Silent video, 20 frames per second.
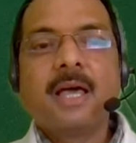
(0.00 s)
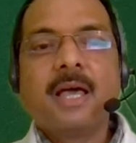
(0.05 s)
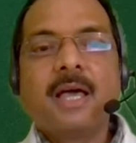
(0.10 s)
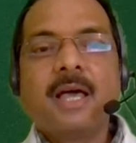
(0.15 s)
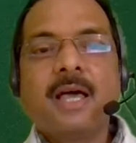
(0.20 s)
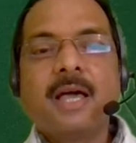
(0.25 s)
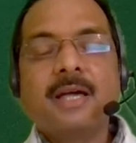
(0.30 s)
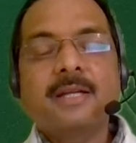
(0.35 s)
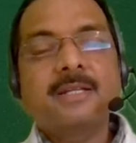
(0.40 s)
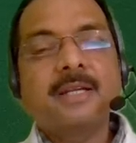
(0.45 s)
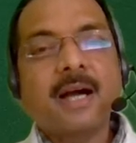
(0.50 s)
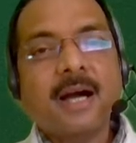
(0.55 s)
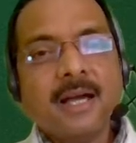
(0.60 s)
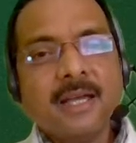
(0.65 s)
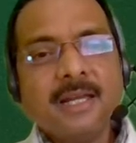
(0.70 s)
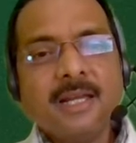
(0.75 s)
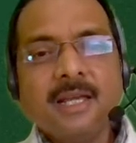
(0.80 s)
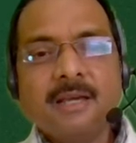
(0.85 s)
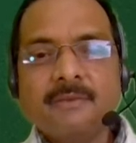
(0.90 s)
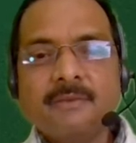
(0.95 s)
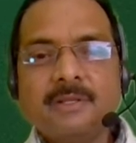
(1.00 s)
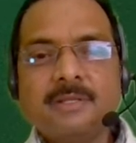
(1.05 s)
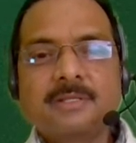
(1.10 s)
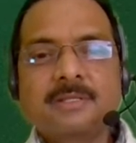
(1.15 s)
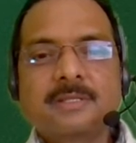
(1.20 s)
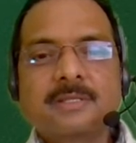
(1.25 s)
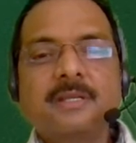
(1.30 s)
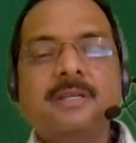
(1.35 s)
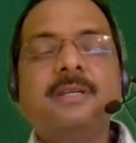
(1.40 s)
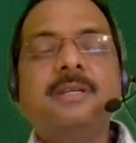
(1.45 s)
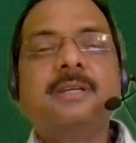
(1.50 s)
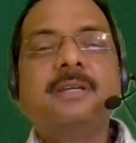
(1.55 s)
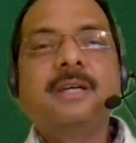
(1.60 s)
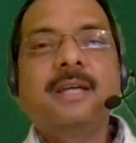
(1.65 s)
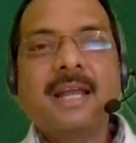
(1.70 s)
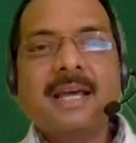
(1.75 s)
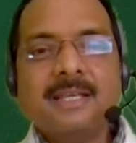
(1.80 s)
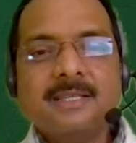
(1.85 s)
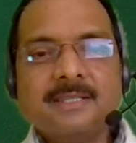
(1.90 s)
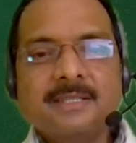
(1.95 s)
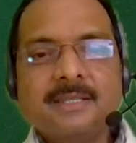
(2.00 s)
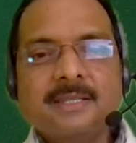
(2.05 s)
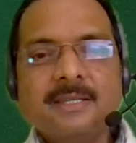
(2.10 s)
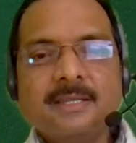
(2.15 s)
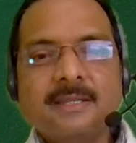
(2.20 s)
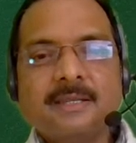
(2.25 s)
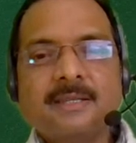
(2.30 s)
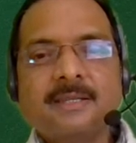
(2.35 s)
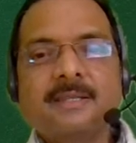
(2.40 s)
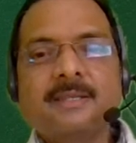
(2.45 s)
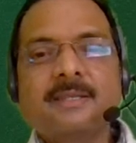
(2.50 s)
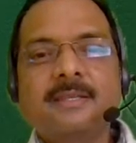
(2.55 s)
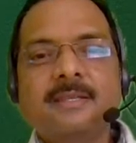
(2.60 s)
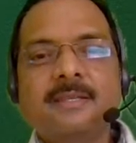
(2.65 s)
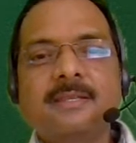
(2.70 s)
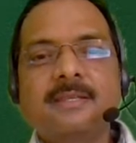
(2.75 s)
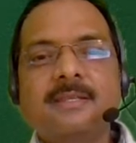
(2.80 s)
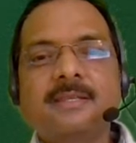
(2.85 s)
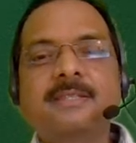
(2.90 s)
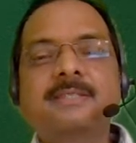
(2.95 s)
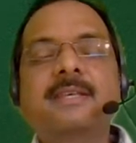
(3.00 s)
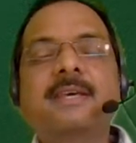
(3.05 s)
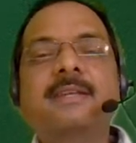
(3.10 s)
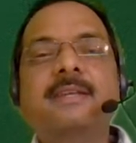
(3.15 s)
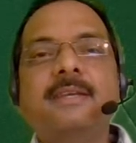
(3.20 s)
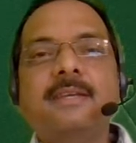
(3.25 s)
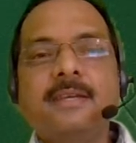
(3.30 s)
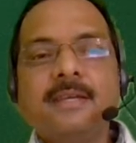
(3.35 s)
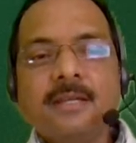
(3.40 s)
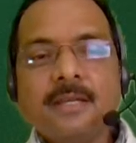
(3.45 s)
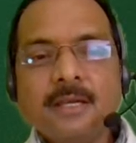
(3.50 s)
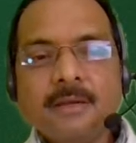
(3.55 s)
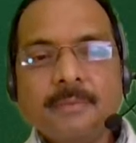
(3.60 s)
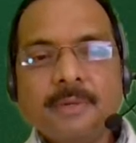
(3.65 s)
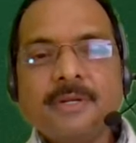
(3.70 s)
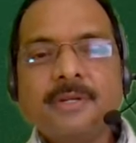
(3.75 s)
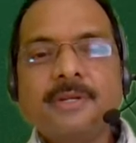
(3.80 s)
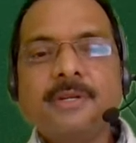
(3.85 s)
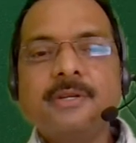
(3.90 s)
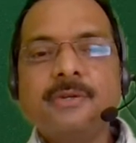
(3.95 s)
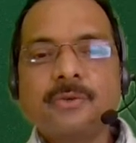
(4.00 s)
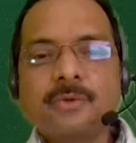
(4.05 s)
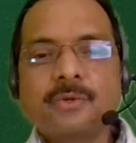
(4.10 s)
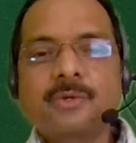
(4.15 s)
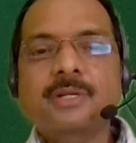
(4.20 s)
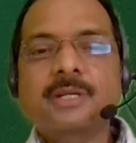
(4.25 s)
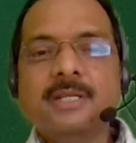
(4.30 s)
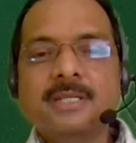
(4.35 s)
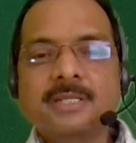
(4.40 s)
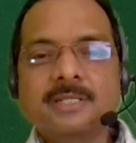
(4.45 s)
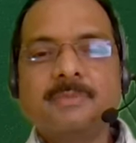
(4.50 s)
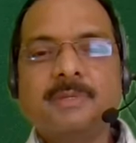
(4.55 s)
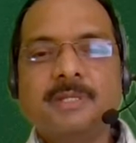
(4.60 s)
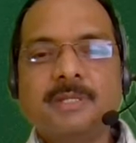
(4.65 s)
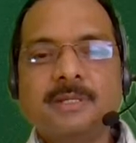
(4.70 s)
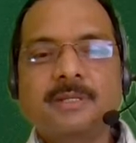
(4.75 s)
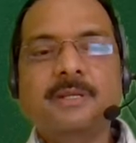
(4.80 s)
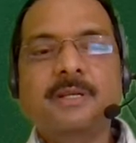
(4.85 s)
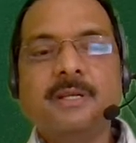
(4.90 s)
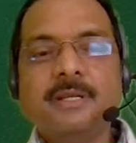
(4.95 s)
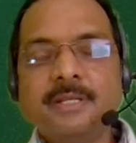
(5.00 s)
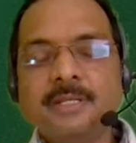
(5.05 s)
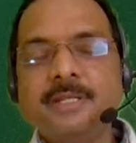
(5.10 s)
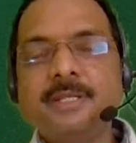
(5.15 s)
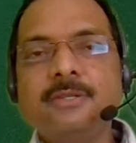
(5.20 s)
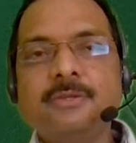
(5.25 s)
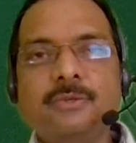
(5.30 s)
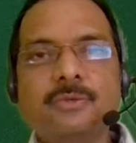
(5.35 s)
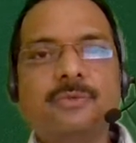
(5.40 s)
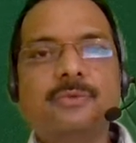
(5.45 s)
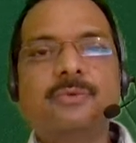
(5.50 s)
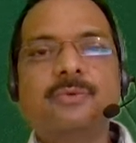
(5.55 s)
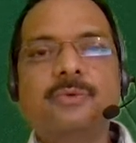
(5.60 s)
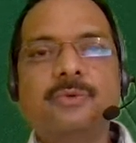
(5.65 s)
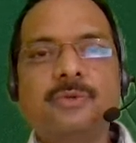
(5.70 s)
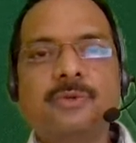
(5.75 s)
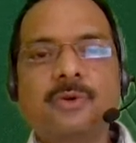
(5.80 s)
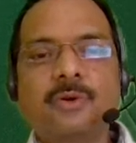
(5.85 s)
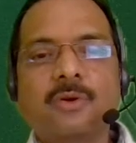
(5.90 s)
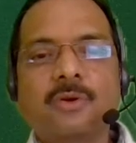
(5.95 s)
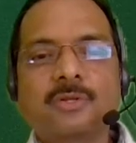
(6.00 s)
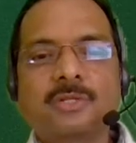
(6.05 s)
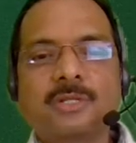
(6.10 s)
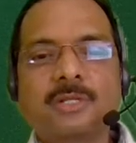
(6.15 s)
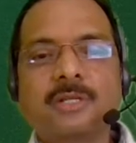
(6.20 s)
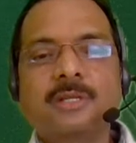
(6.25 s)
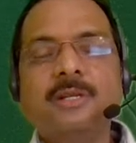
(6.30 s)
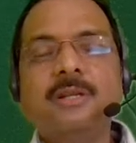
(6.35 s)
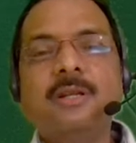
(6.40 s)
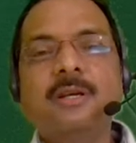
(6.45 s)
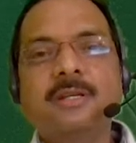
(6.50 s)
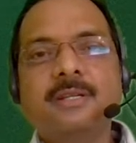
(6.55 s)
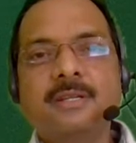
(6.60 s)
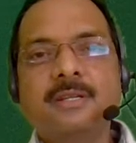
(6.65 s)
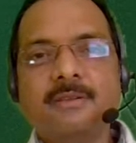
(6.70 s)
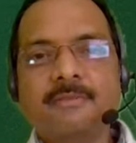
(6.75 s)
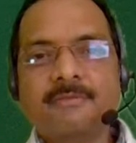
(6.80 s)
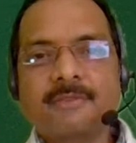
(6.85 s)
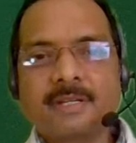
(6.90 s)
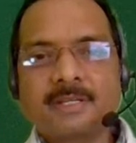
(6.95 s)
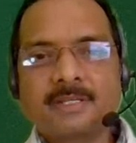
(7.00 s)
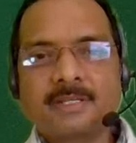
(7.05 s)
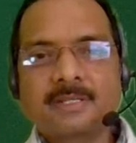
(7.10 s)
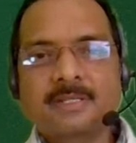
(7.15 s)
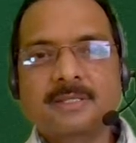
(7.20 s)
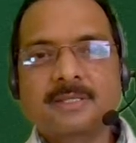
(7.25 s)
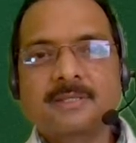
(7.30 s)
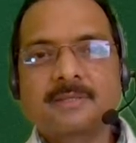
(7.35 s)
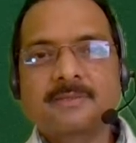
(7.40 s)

At high levels, glycine is an inhibitory neurotransmitter leading to neurological defects.